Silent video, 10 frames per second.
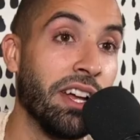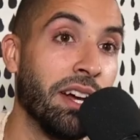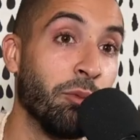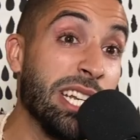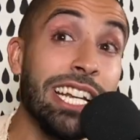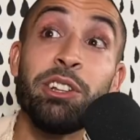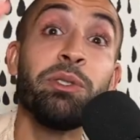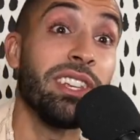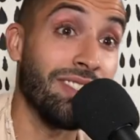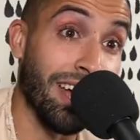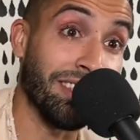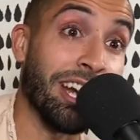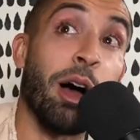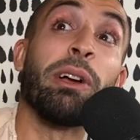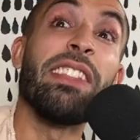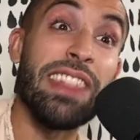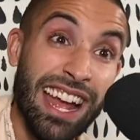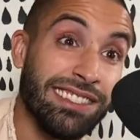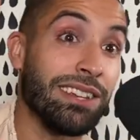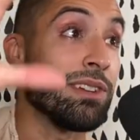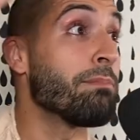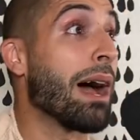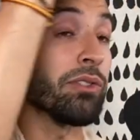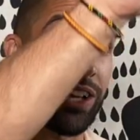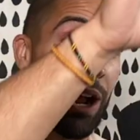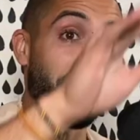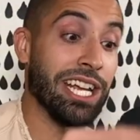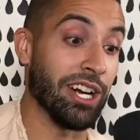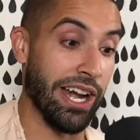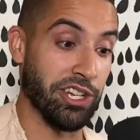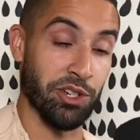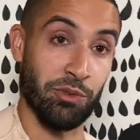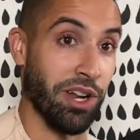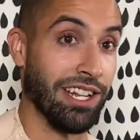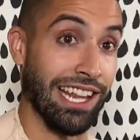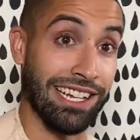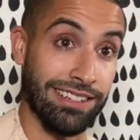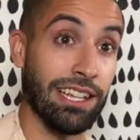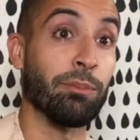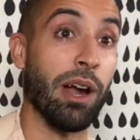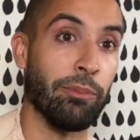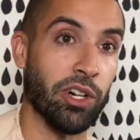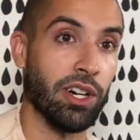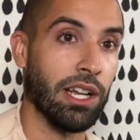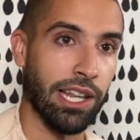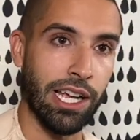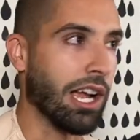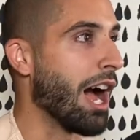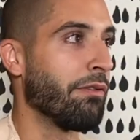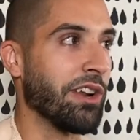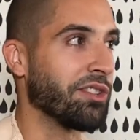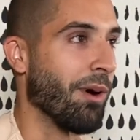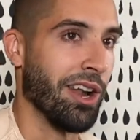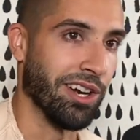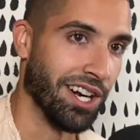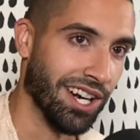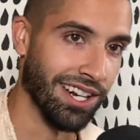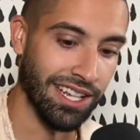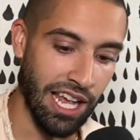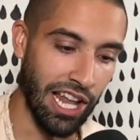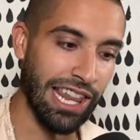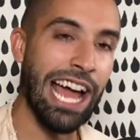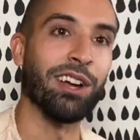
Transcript: We need a new TV out there. I'll get that TV mounted out here and just run it like a teleprompter, yeah, like a confidence we would, we would, monitor, have a lack